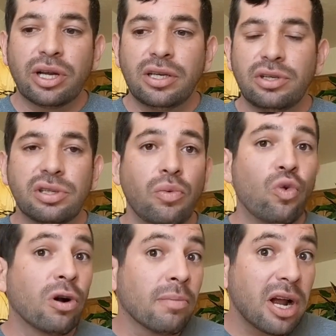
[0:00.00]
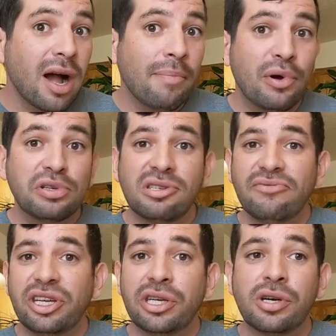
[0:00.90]
We're gonna do some worm
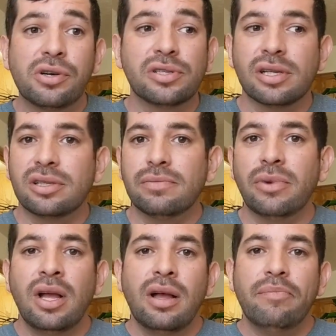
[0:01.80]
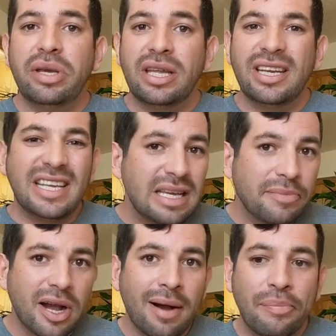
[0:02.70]
composting videos, on some bin and
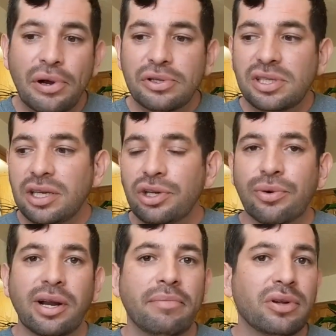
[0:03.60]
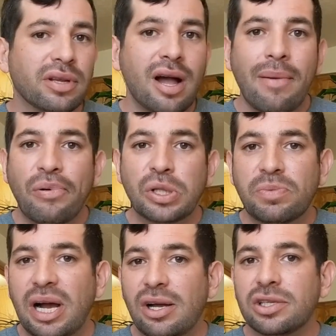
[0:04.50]
heap composting. We're gonna build
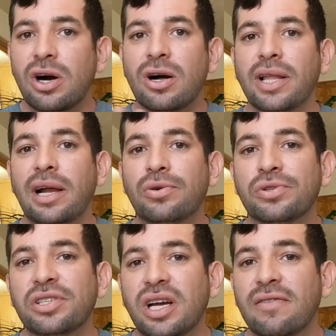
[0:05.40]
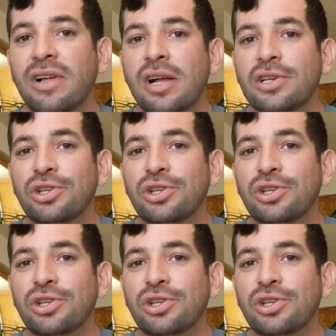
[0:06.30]
compost piles, all that cool stuff.